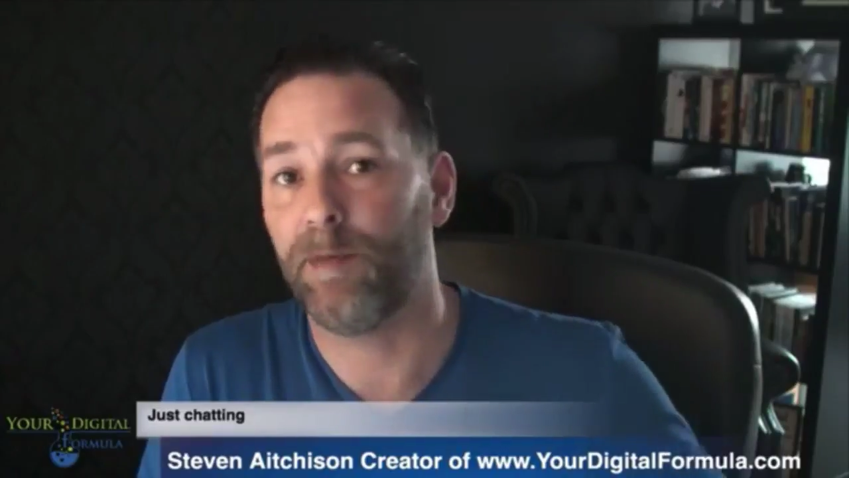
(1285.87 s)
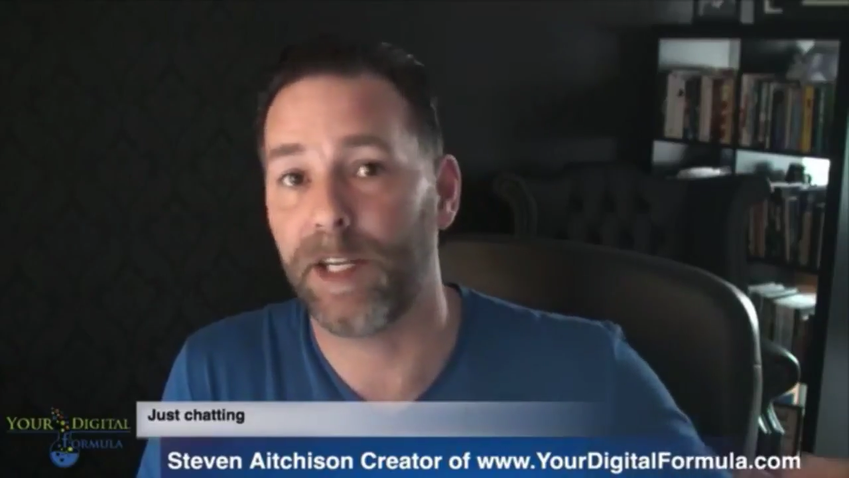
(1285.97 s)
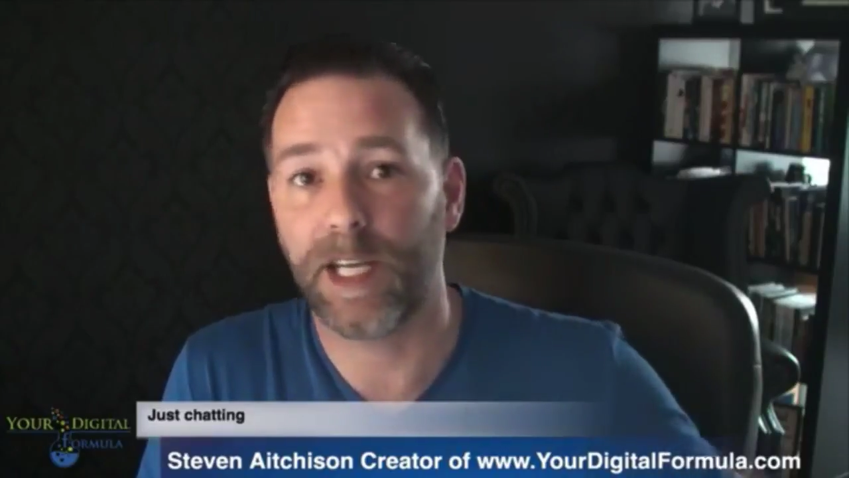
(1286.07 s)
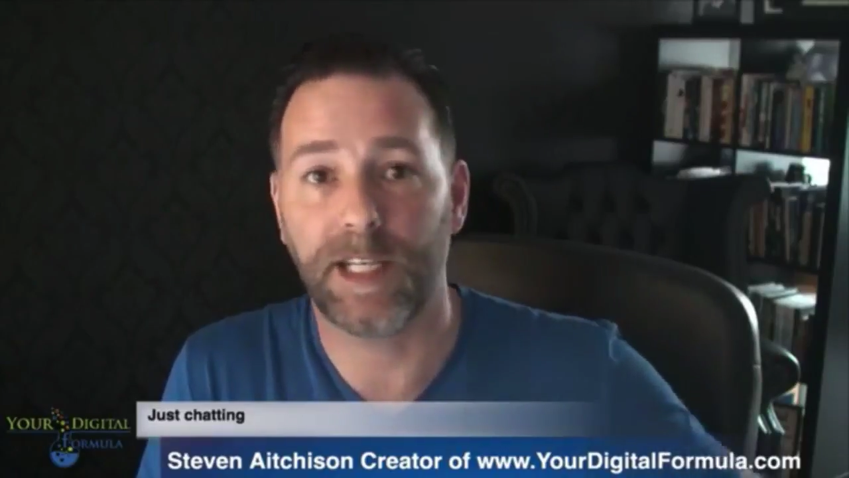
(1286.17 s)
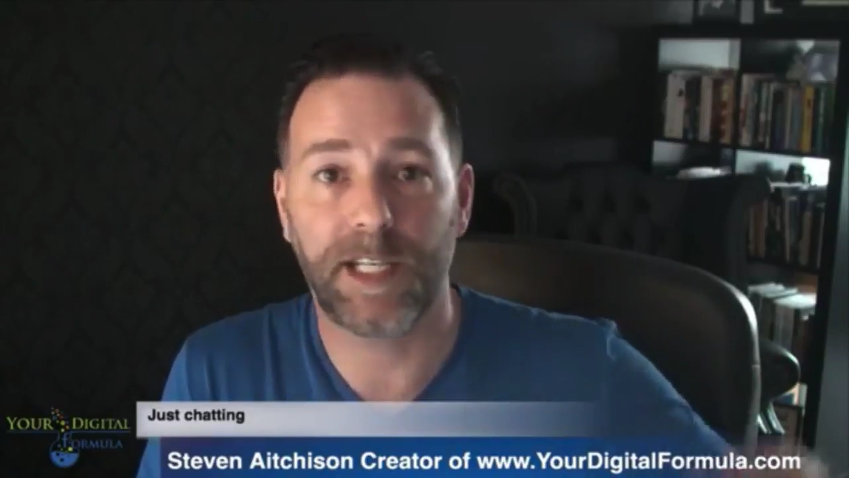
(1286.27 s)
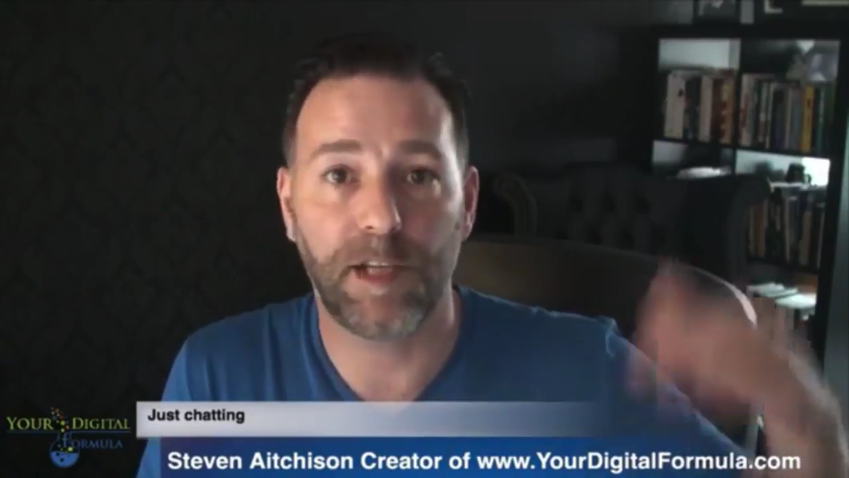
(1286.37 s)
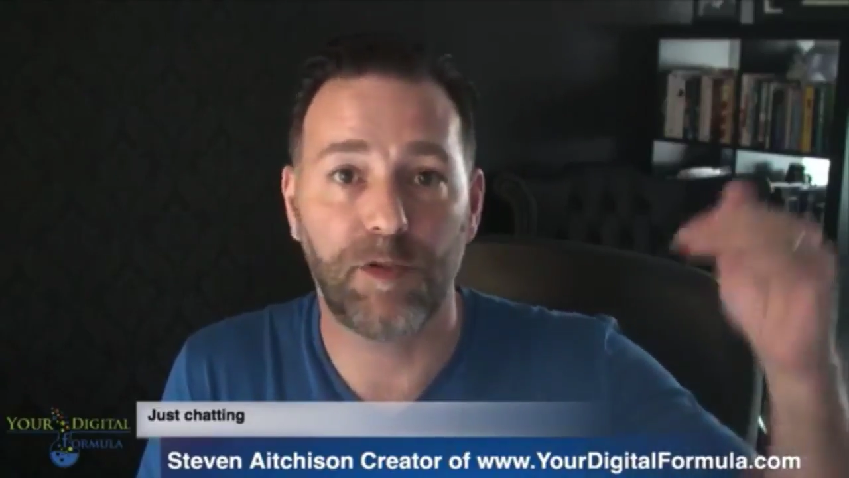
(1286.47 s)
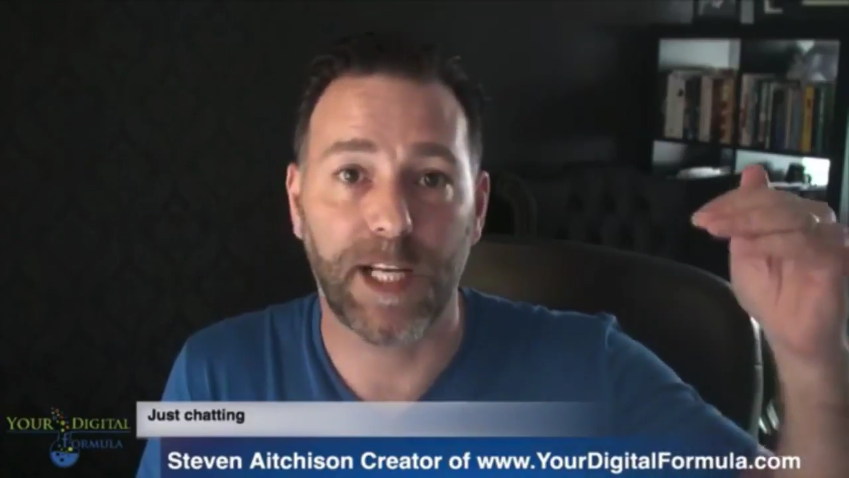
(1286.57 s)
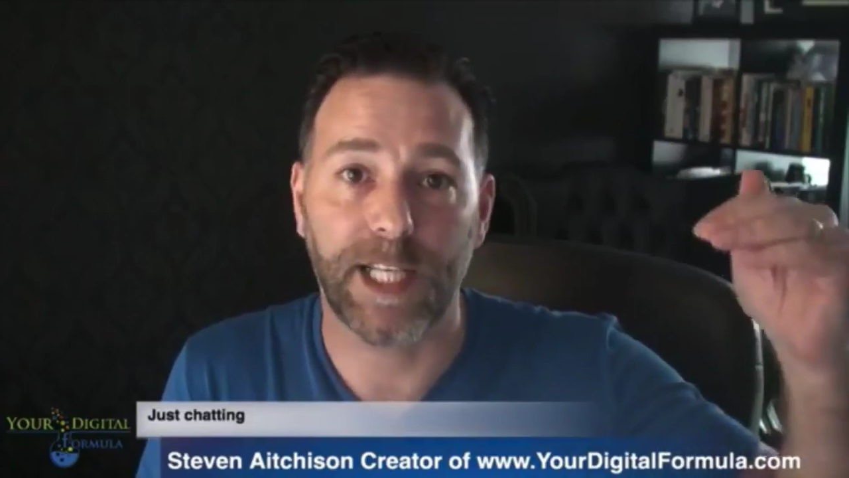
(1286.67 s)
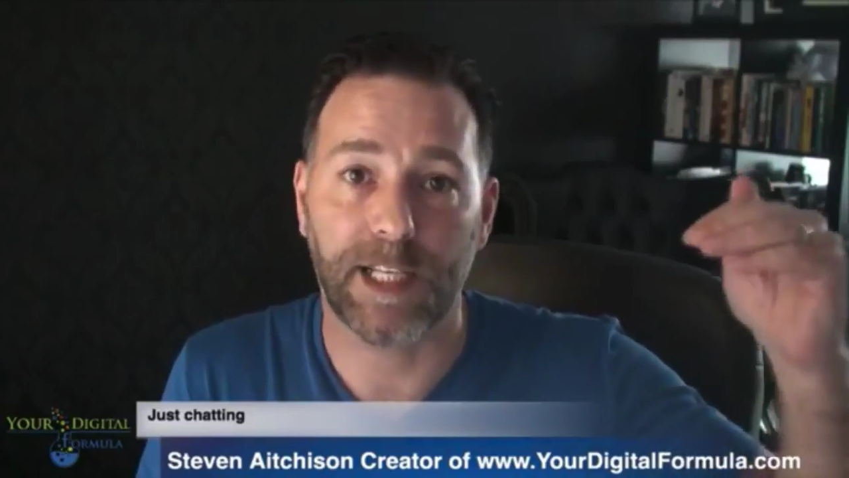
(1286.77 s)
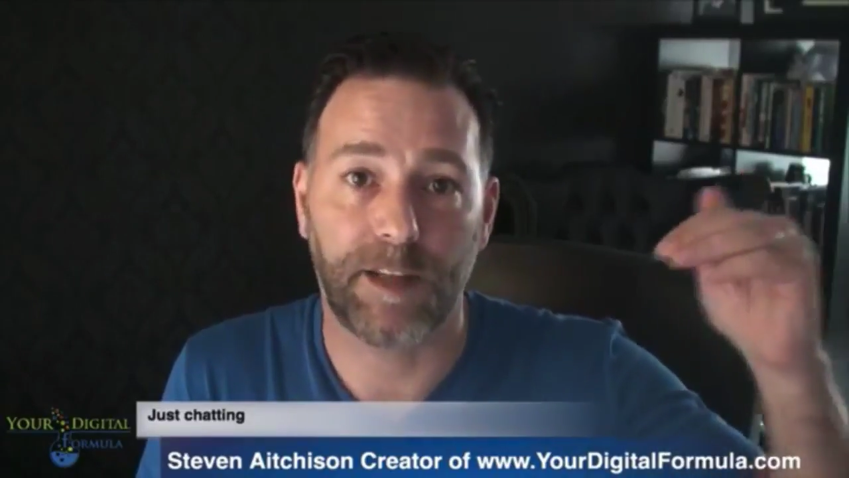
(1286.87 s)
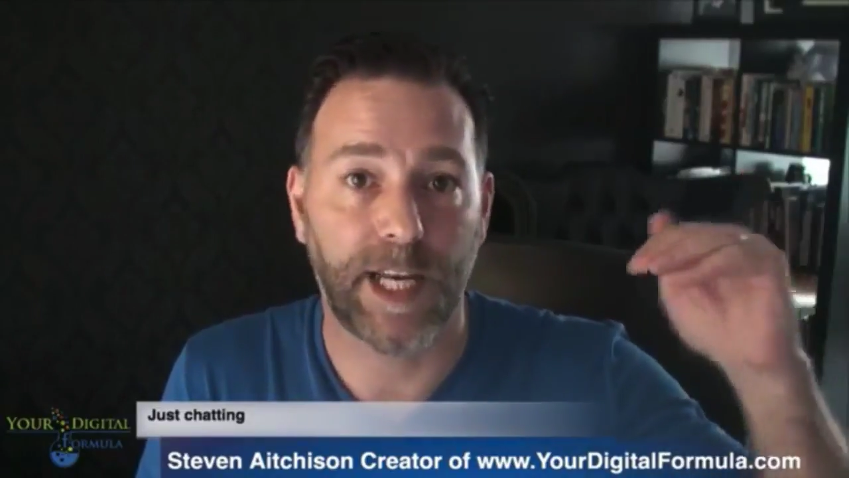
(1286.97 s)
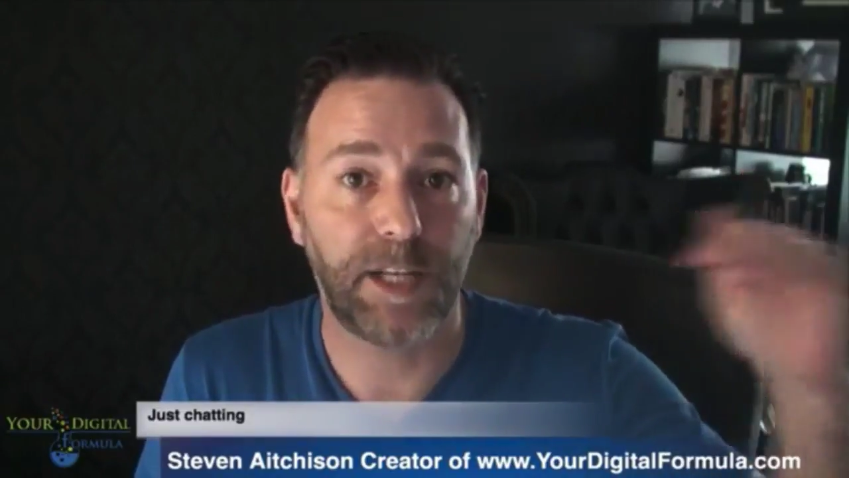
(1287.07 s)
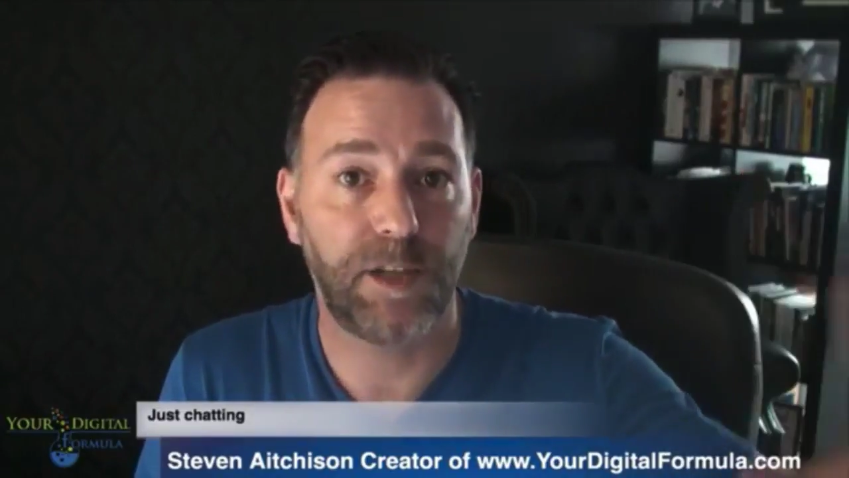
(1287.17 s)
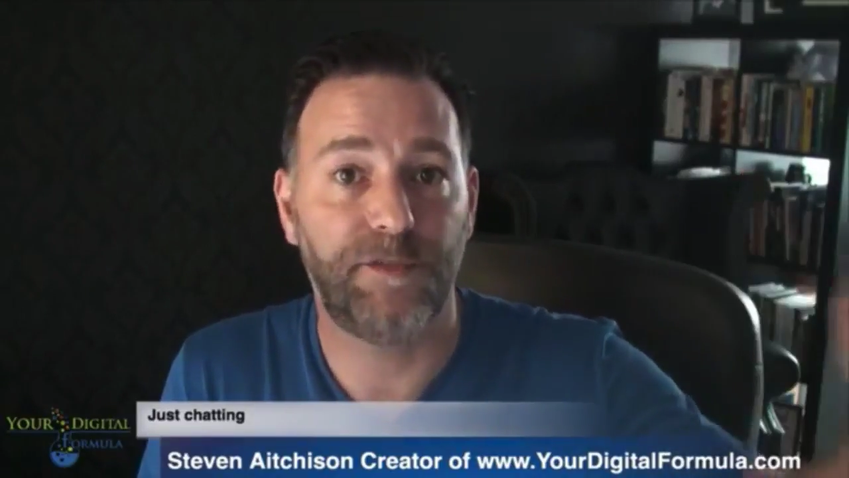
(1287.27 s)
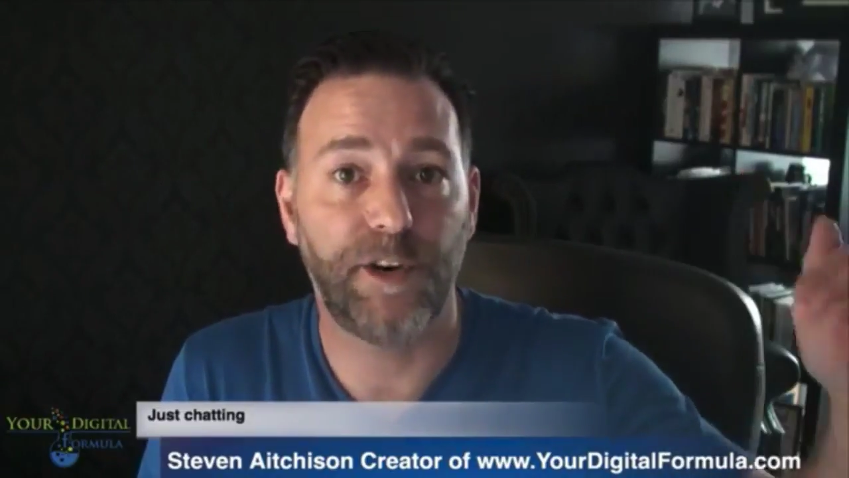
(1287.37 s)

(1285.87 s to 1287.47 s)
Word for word: but you can still raise it then to